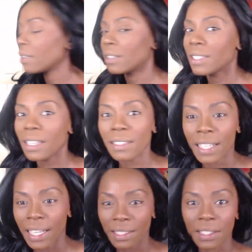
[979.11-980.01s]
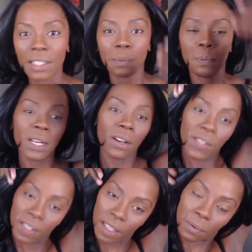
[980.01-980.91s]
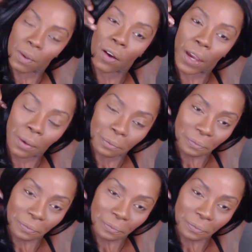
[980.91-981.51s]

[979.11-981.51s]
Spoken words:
sounded like I just spit on this thing. Okay.